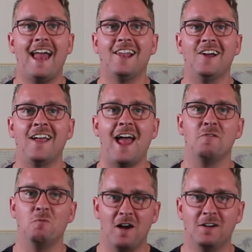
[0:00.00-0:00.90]
Hello
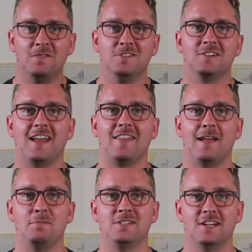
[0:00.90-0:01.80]
and welcome to another
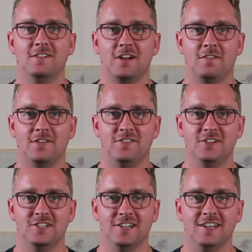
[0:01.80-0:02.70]
episode of Coffee
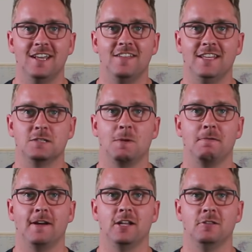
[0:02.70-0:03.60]
Fusion. This
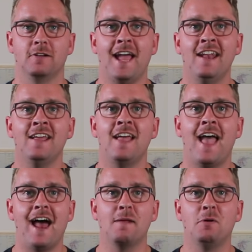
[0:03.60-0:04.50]
week we're going to look at
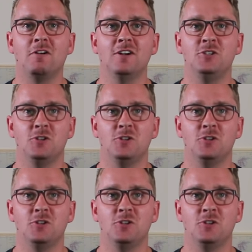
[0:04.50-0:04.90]
how to pour a